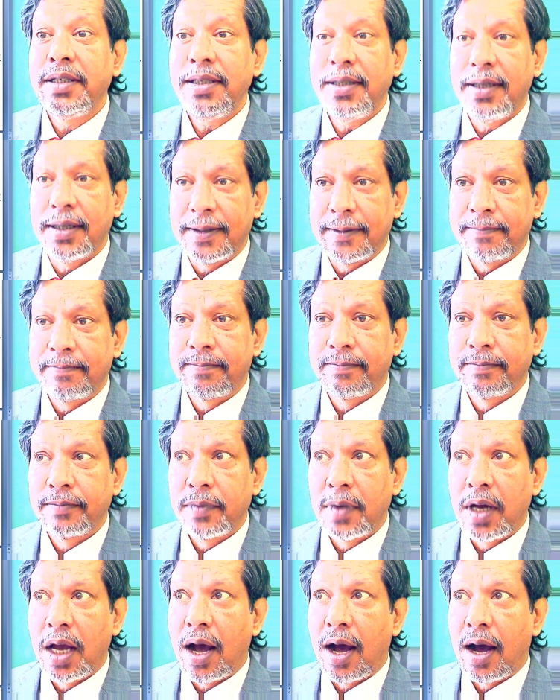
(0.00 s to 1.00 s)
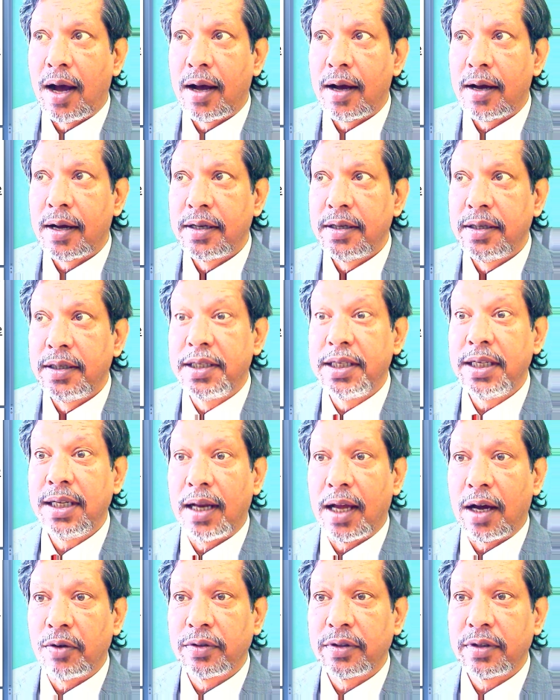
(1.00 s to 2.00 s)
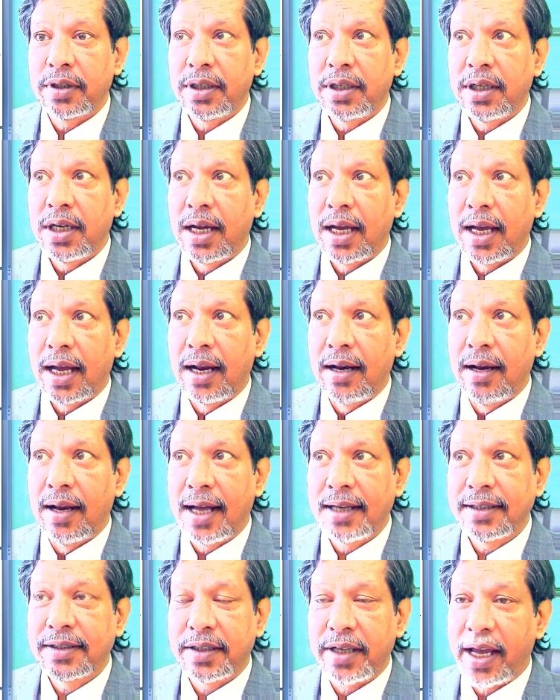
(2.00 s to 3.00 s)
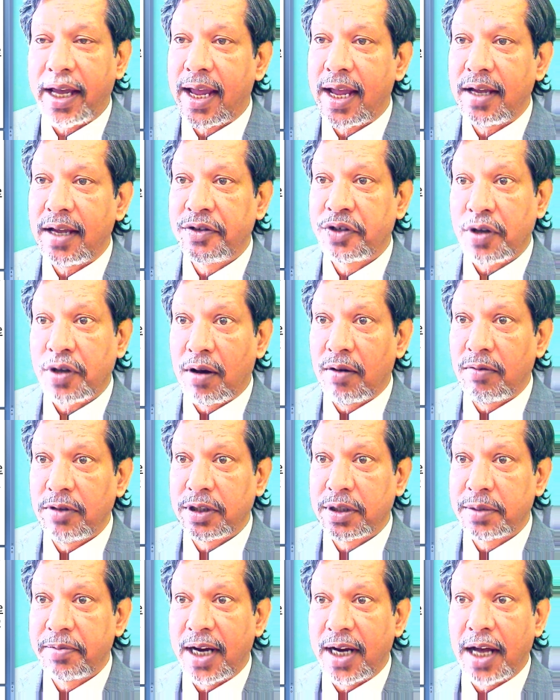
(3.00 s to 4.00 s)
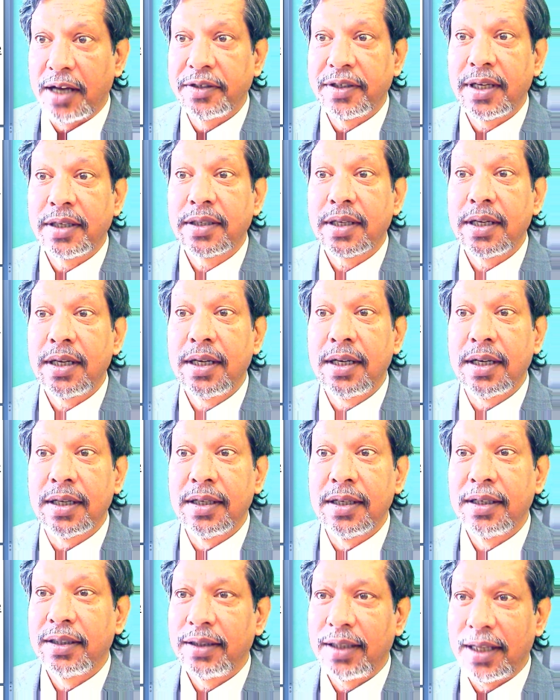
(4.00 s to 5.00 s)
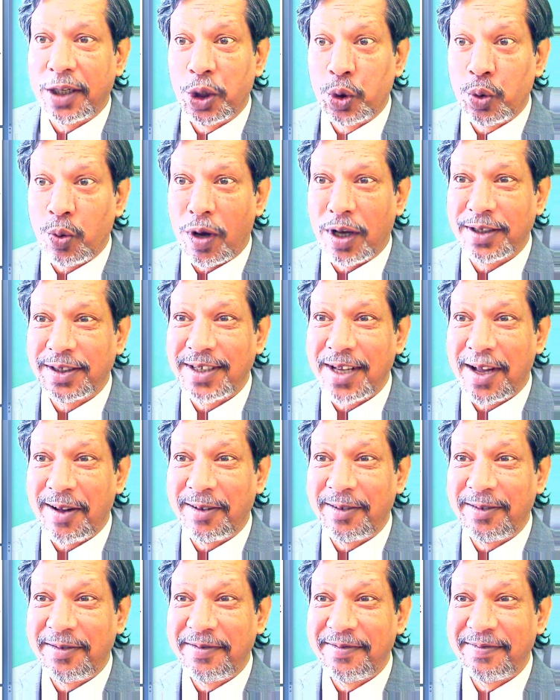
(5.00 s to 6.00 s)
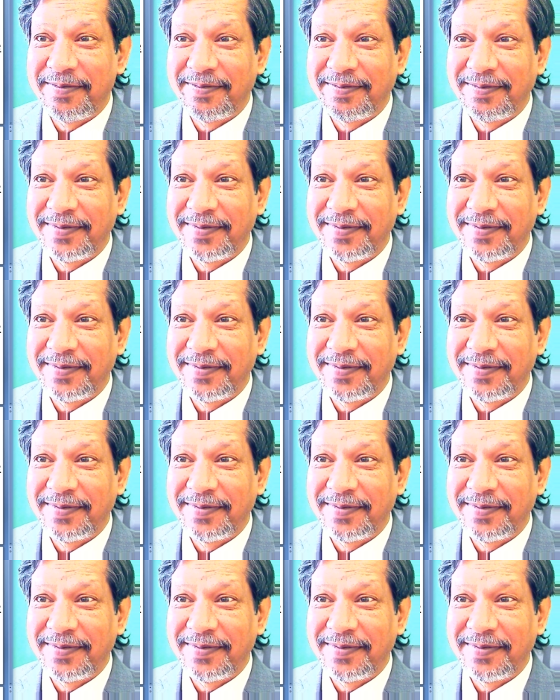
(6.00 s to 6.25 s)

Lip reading: idea, D louder, and last A is always pronounced as a, that schwa sound.